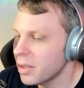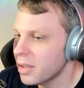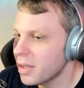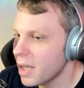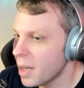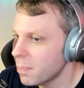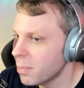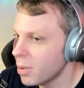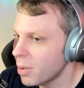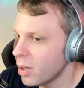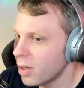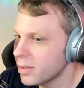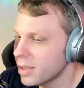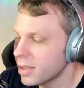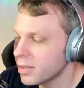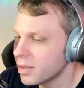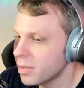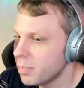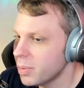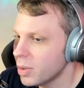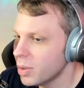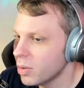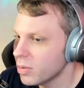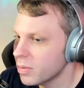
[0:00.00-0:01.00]
that part is
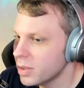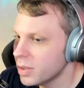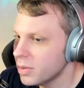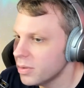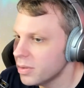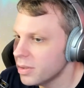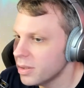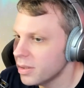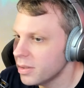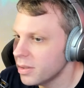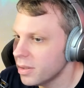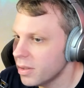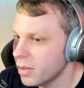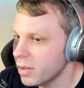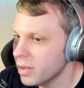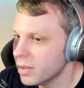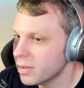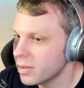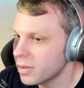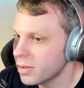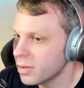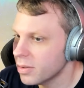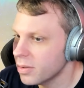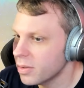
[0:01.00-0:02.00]
actually built using
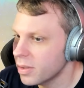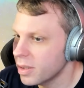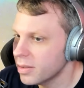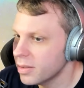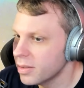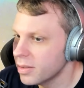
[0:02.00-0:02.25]
Elixir, right?